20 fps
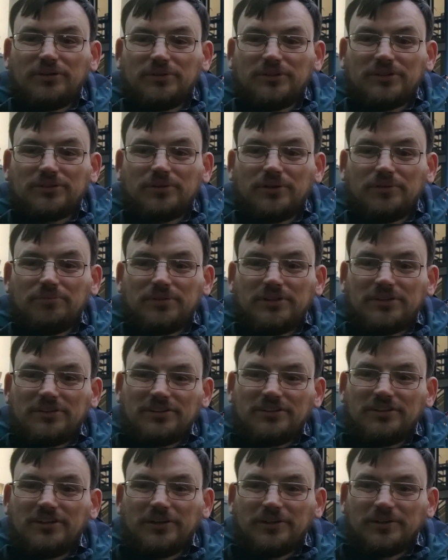which won't be
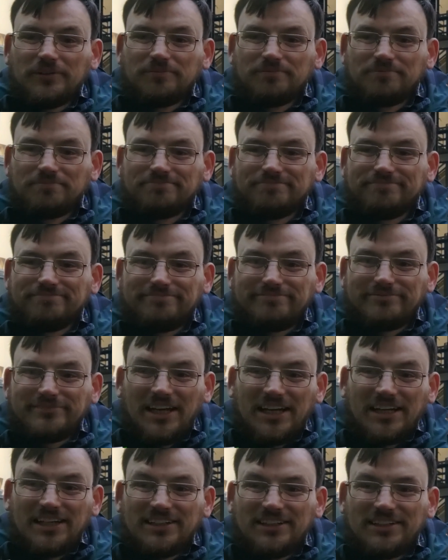too long.
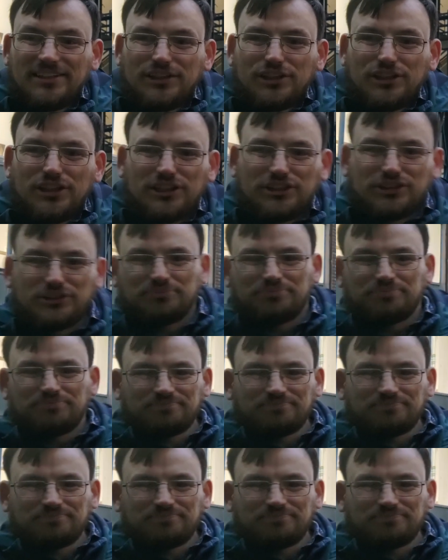Cheers.